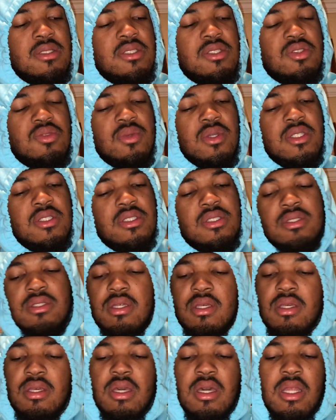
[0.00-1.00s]
the situation.
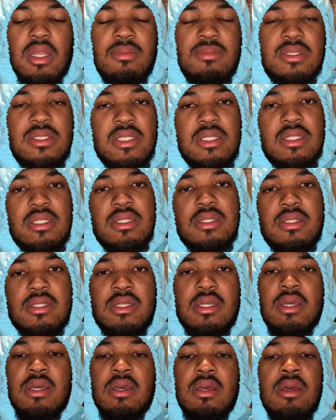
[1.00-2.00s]
All I'm going to say is,
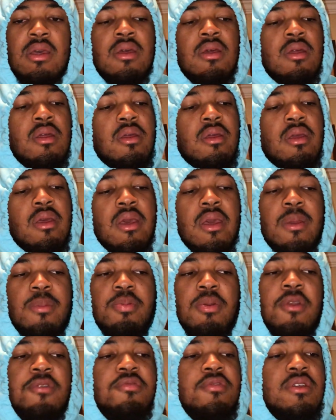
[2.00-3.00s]
hey,
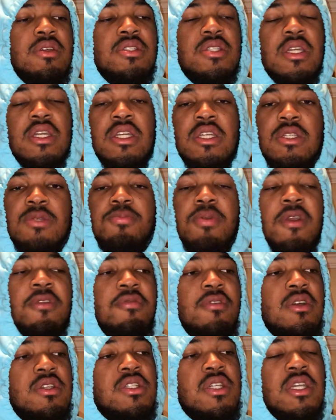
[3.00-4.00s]
pray for a change. Pray
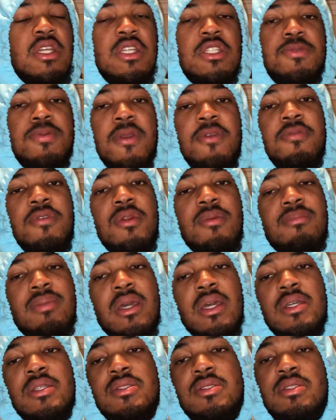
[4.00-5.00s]
for a change. Pray for the
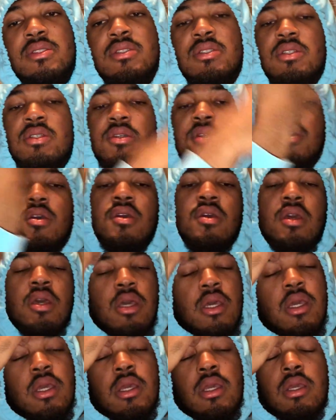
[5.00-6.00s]
best.
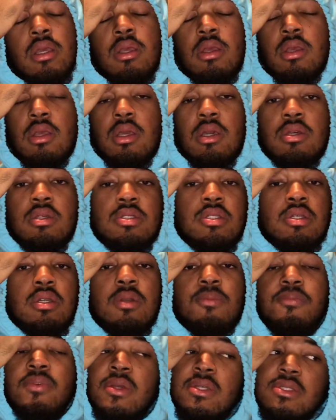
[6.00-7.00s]
Hey, get us a
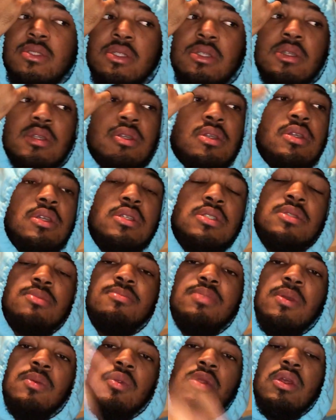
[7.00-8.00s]
good president. Get some
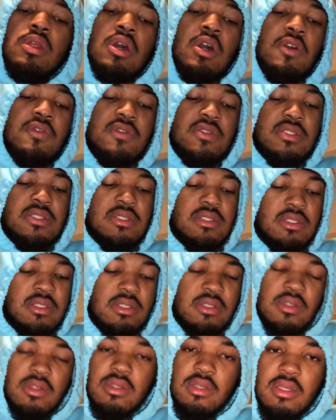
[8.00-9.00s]
people in office
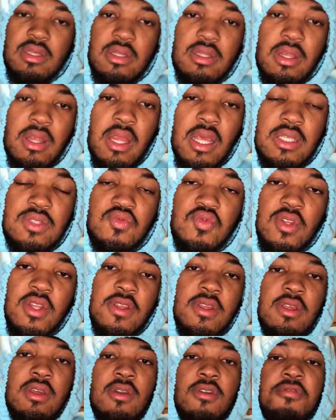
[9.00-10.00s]
that's
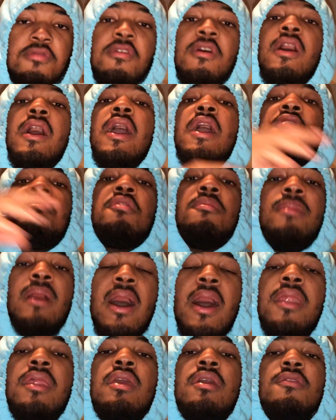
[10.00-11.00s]
really for
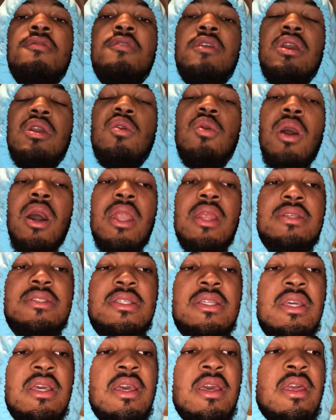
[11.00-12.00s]
everybody, for
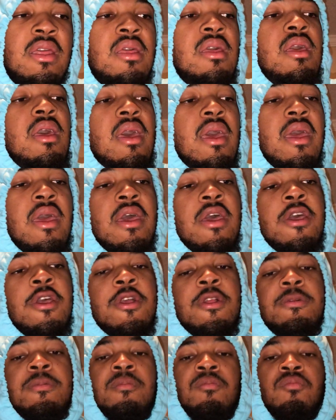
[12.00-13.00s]
equality. And